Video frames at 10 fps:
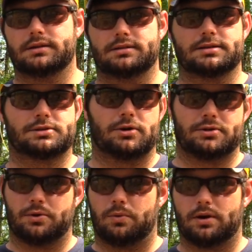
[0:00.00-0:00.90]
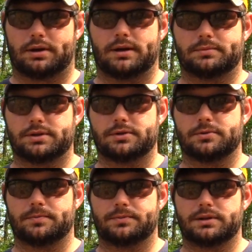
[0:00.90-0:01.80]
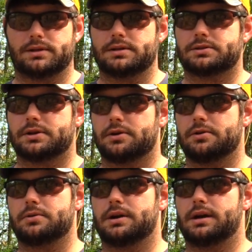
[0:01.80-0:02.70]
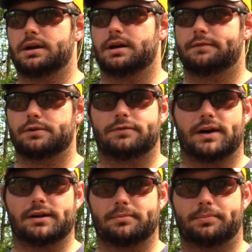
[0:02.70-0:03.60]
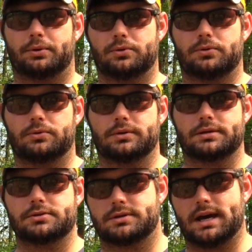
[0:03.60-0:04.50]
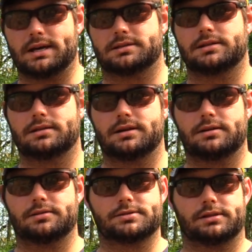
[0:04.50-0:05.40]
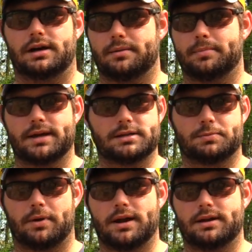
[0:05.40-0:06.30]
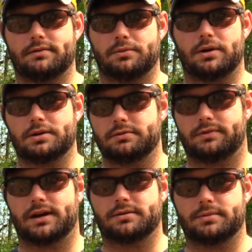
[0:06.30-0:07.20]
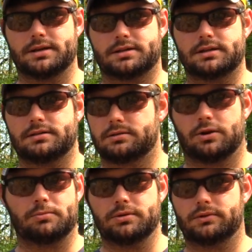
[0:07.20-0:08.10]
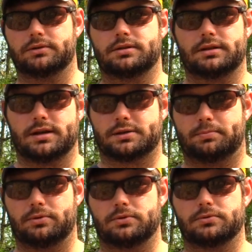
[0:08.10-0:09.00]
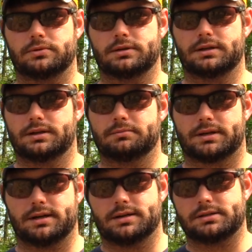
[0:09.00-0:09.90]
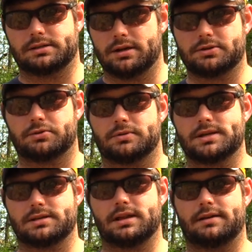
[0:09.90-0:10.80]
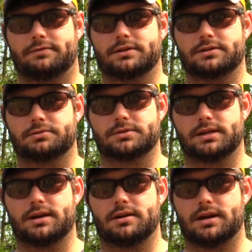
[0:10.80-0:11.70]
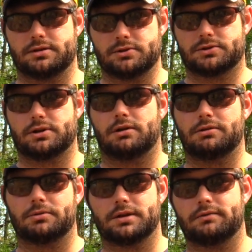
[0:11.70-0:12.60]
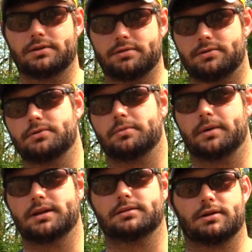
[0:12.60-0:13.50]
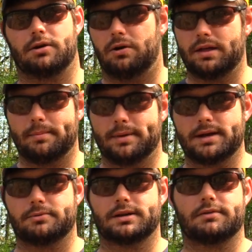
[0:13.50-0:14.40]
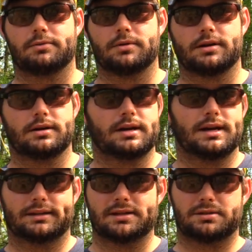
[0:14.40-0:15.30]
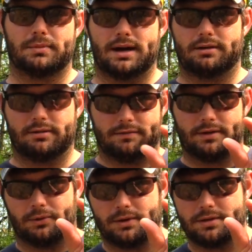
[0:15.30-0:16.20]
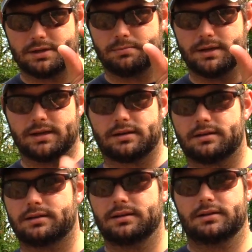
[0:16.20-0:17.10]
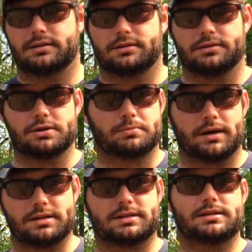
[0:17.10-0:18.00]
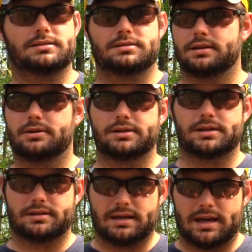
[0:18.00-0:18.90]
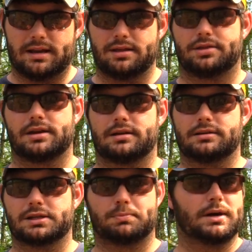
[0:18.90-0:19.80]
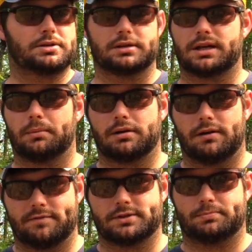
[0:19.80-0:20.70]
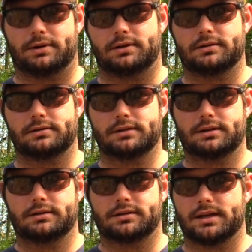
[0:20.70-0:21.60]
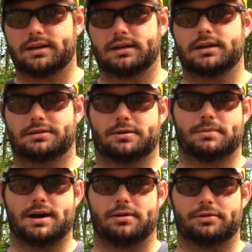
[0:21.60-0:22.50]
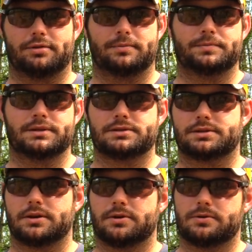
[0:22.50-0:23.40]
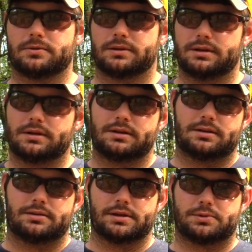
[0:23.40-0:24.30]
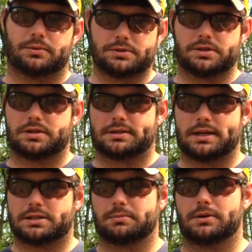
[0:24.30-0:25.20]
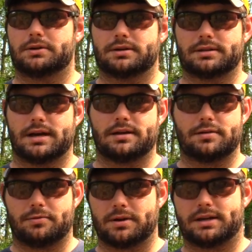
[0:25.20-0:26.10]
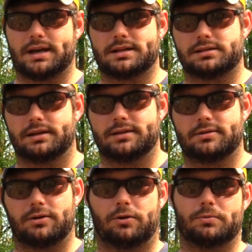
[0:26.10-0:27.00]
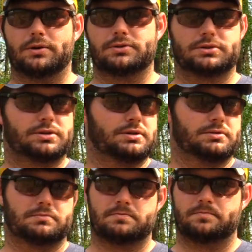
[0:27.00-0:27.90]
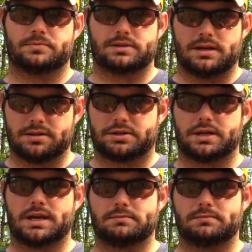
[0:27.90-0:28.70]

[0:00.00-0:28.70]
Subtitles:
that's starting to work up too. So if you find a pool and you cast in there and there's a lot of bait spraying everywhere and you find a muskie, don't move on to the next pool, because there's a reason that fish was there and you saw it whenever you threw your bait in All that bait went everywhere. Doesn't matter if they're only this big. Those muskies, they'll eat anything, especially coming off the spawn, that they can get in their mouth. So this one's just a testimony to that. 3 casts later, almost in the same